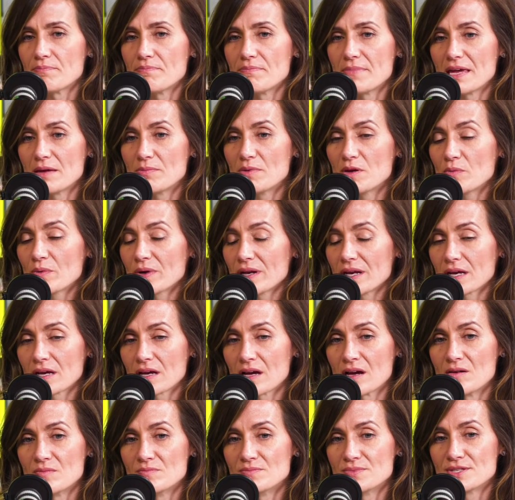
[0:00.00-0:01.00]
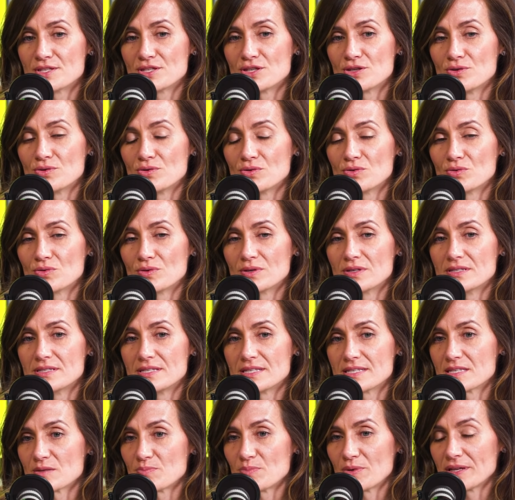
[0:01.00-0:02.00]
maybe when it comes to
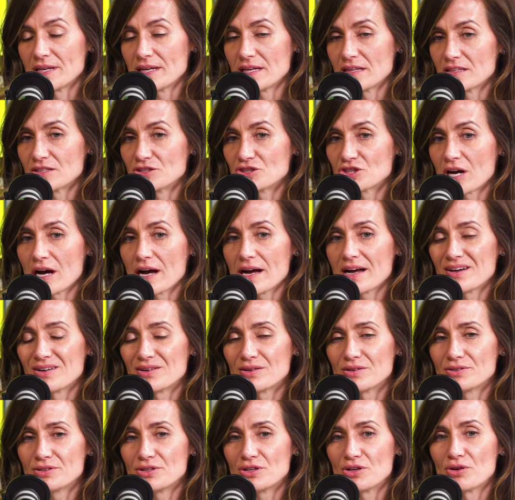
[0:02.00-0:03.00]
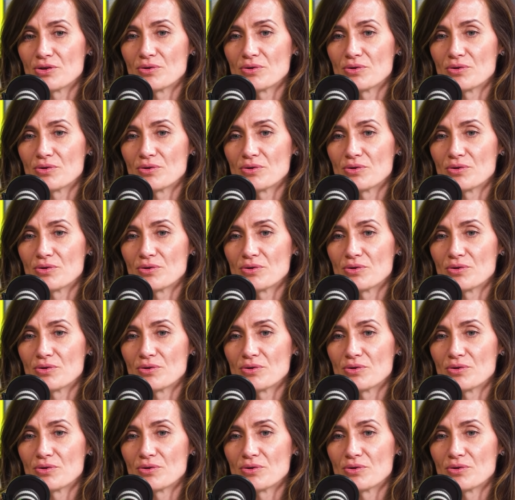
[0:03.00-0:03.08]
disciplining the child, you